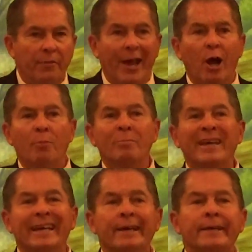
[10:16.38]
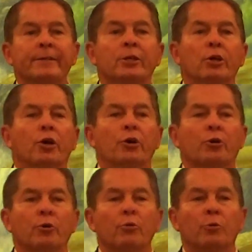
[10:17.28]
There are men
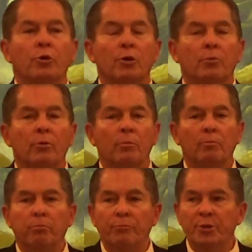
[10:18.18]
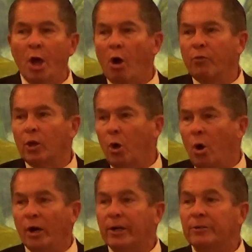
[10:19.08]
who know the
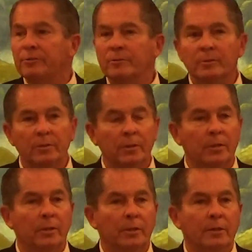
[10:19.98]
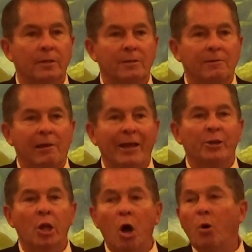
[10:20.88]
Lord,
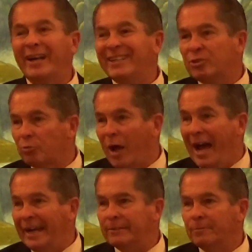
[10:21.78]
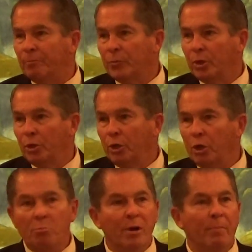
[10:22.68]
know what is right,
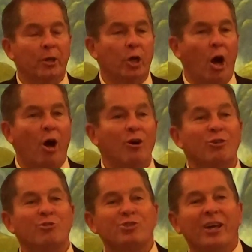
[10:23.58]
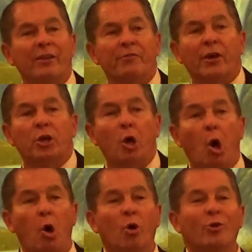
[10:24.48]
but because of the
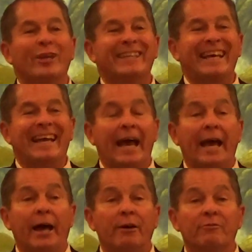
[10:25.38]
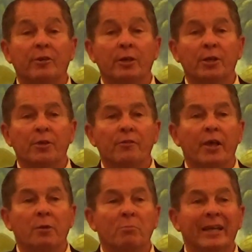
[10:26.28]
goal that they have,
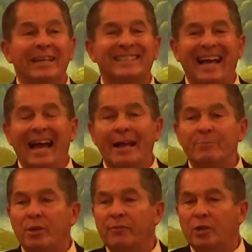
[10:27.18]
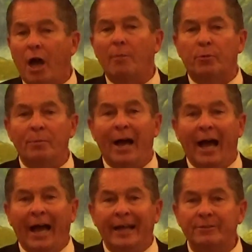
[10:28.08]
they many times have
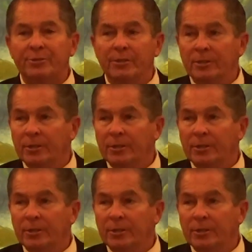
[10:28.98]
compromised